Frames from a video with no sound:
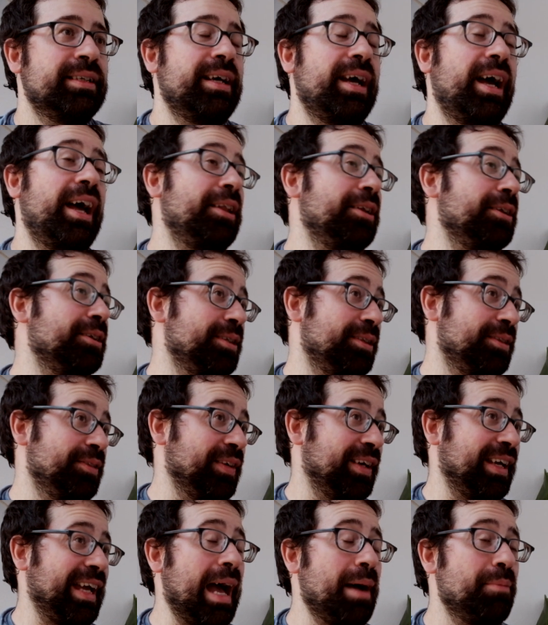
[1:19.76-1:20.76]
and
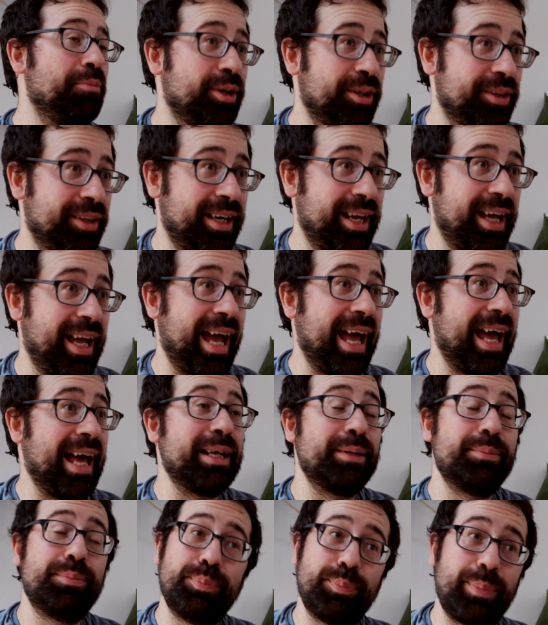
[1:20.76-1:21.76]
the camera that I
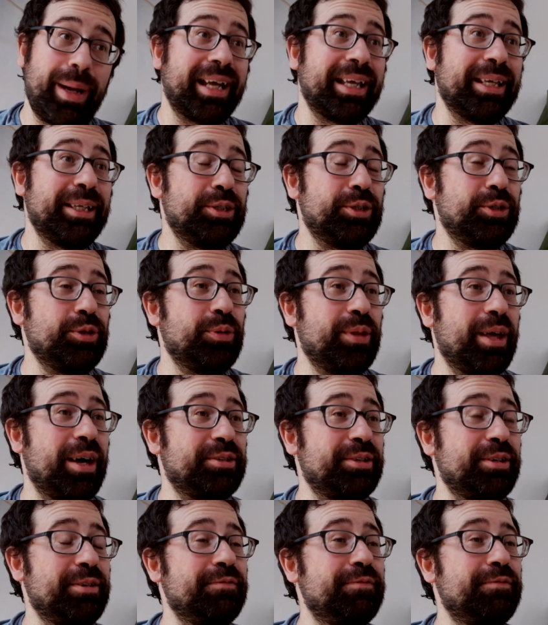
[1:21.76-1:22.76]
had back in
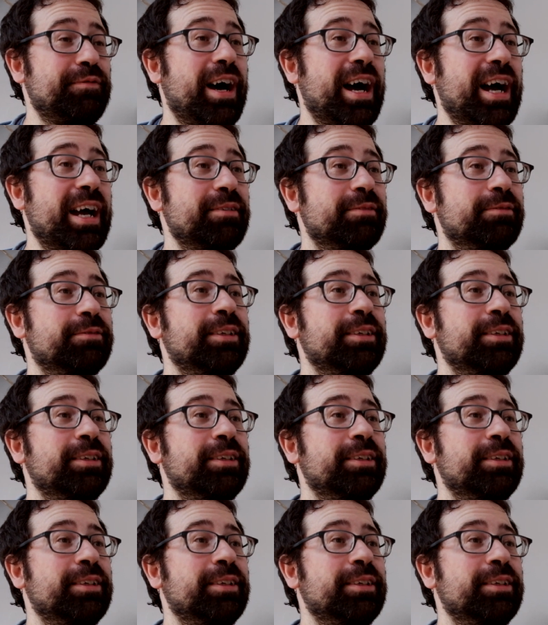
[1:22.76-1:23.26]
2005